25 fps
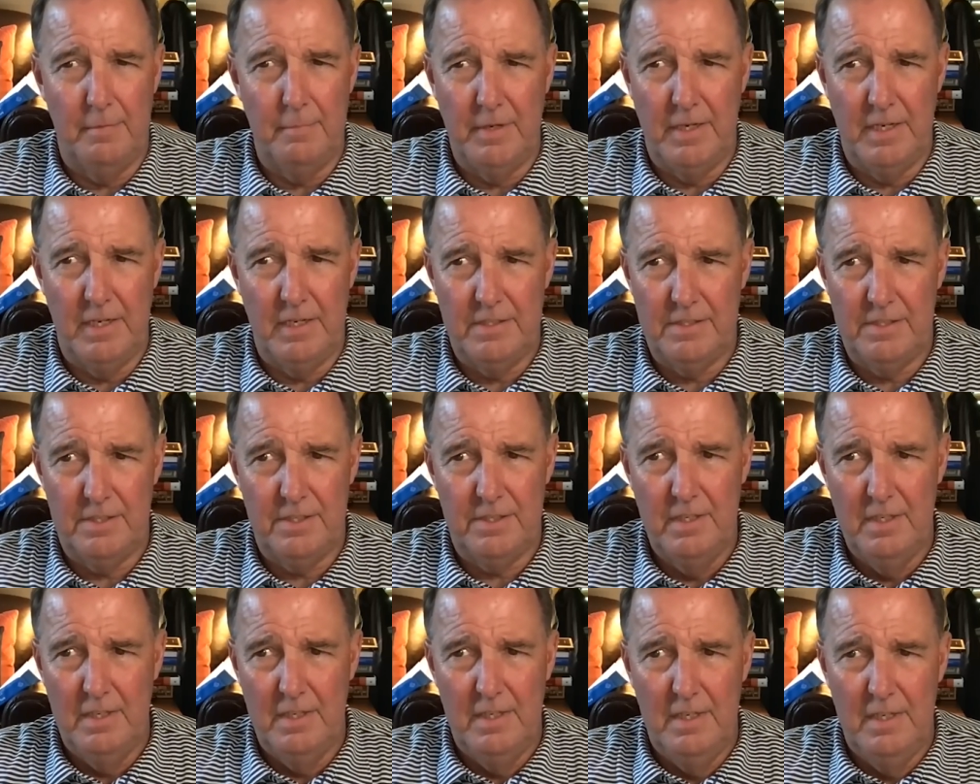I mean,
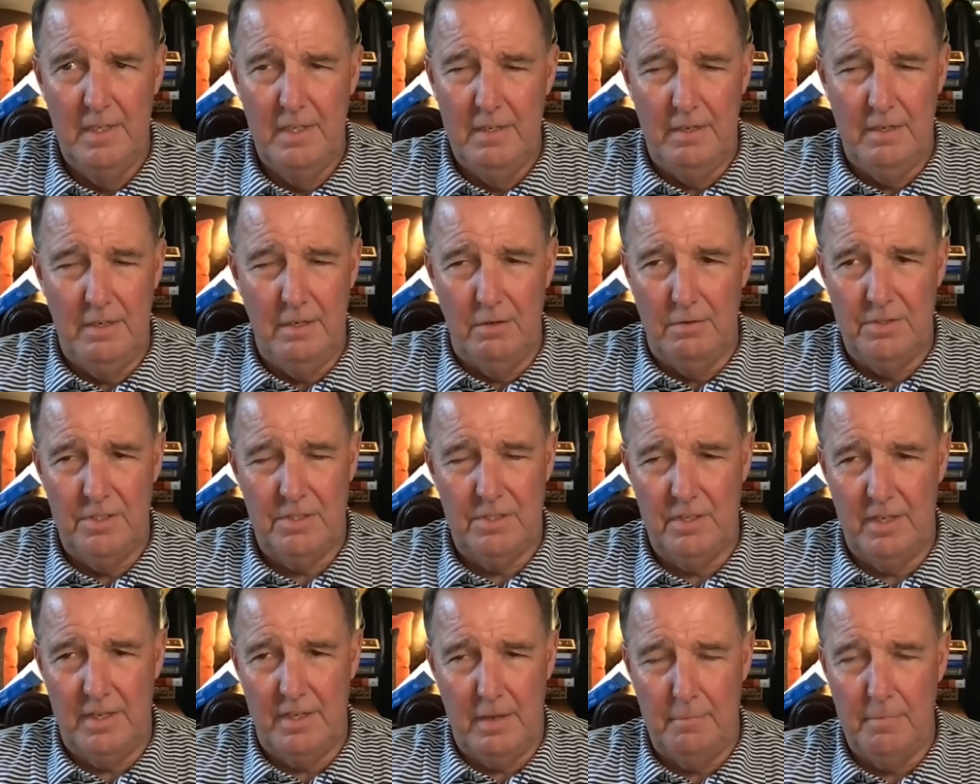it's,
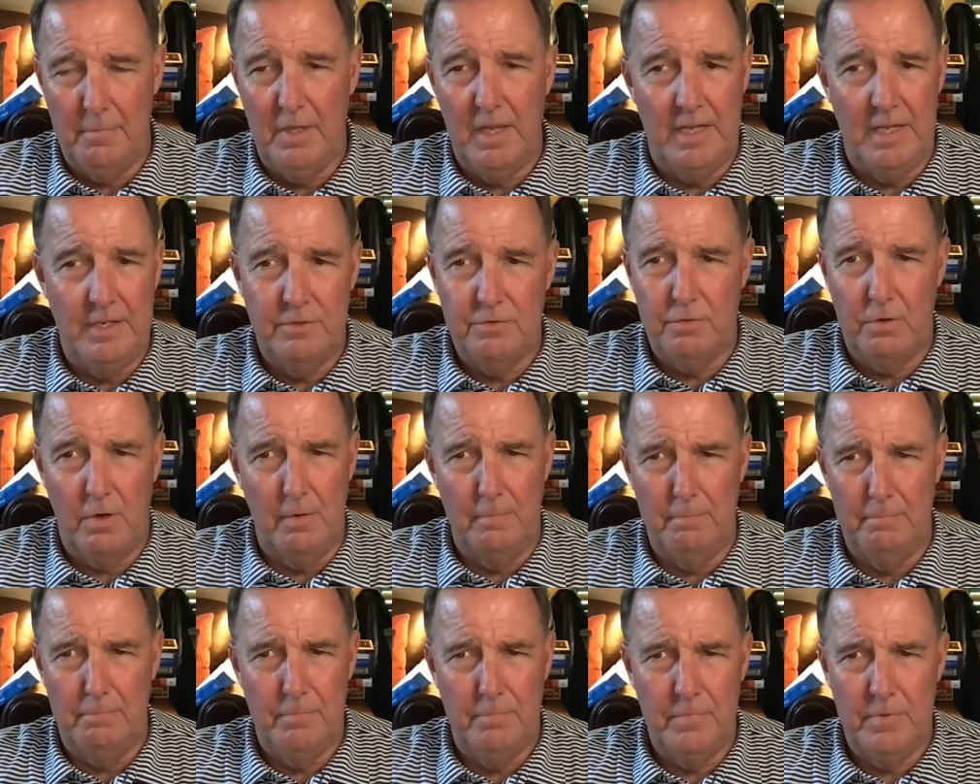just like I'm glad
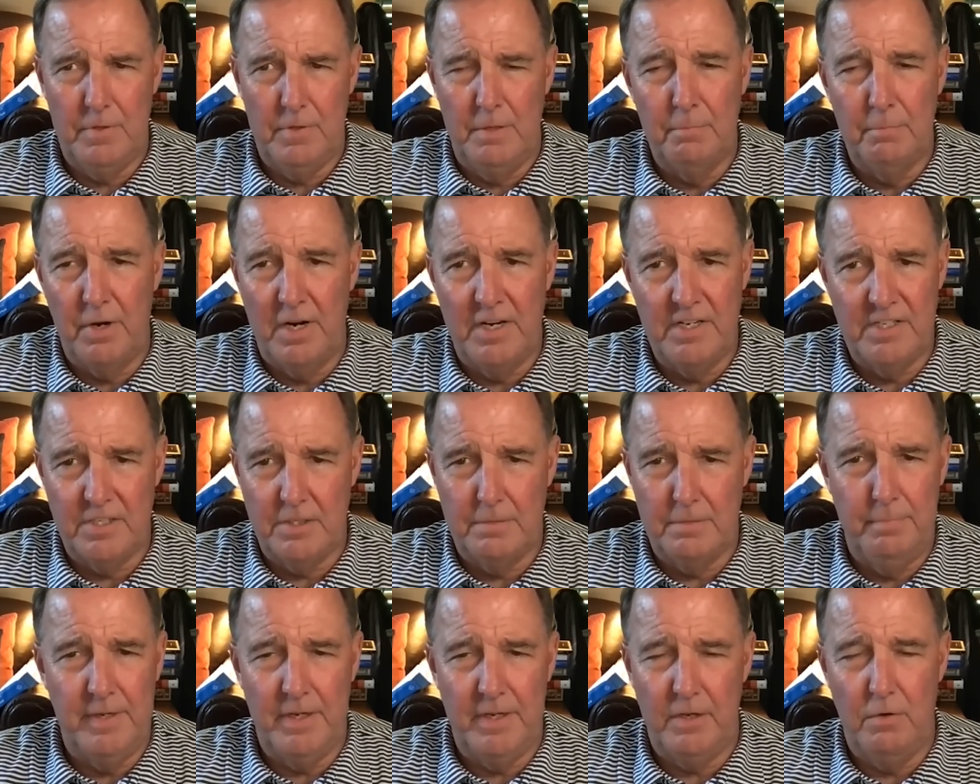Trump
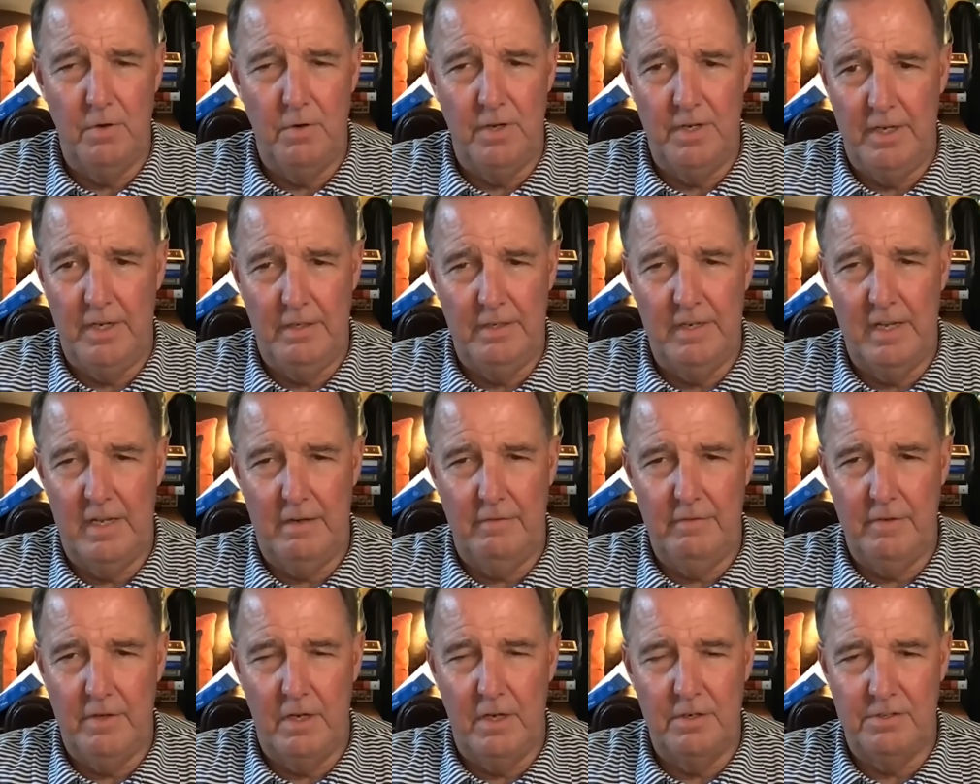embraces Bitcoin,
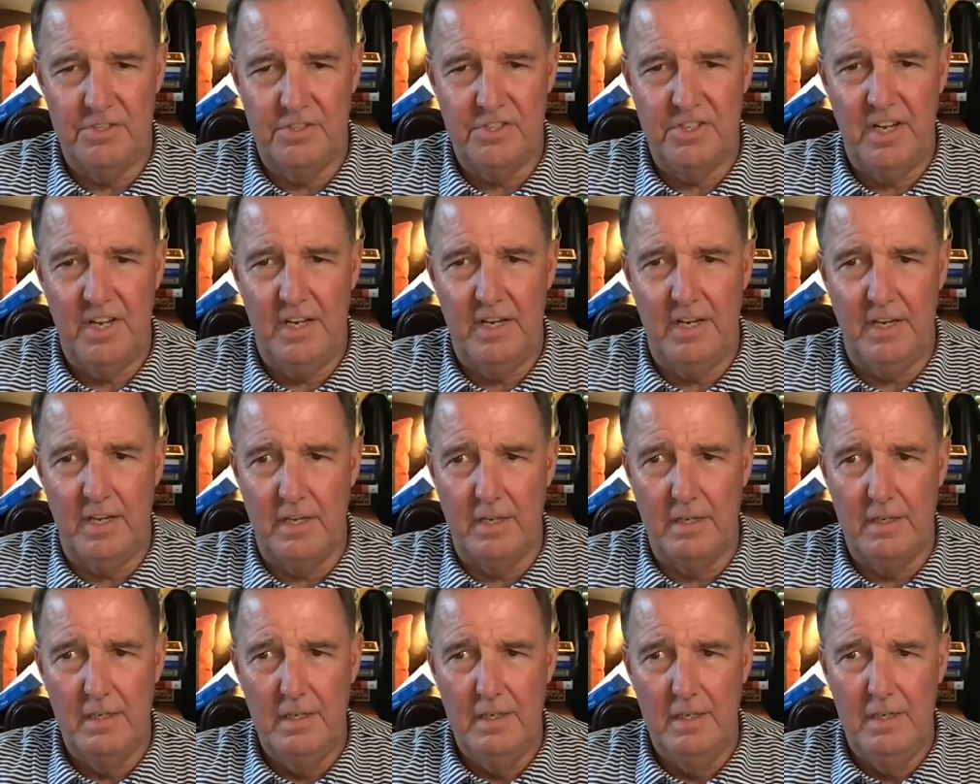not even understanding
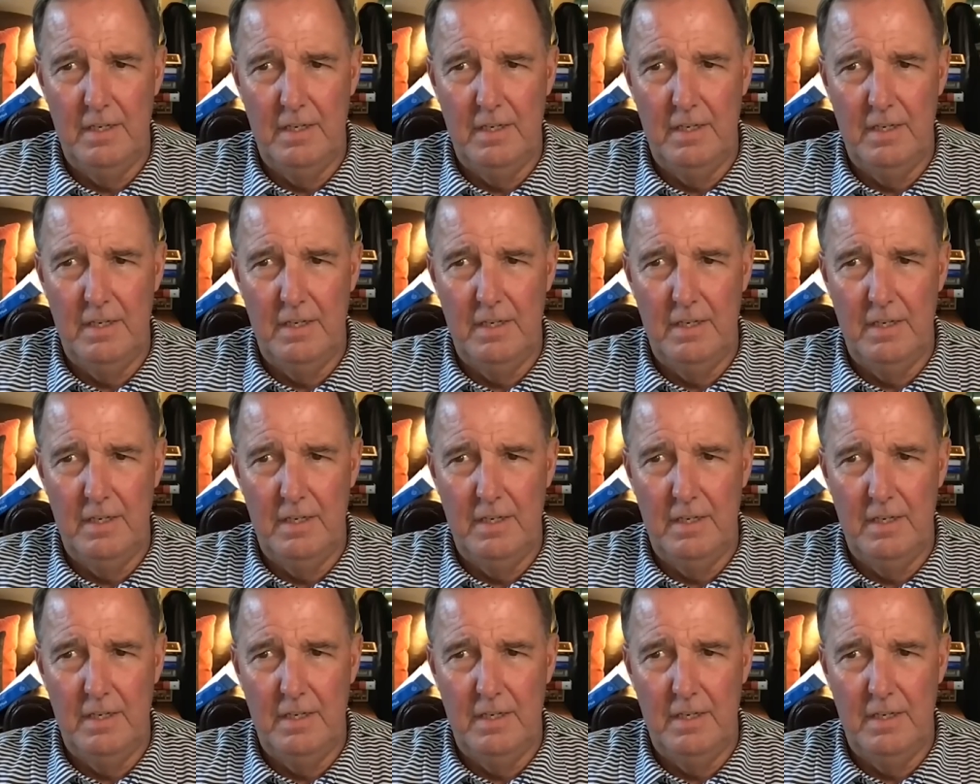it.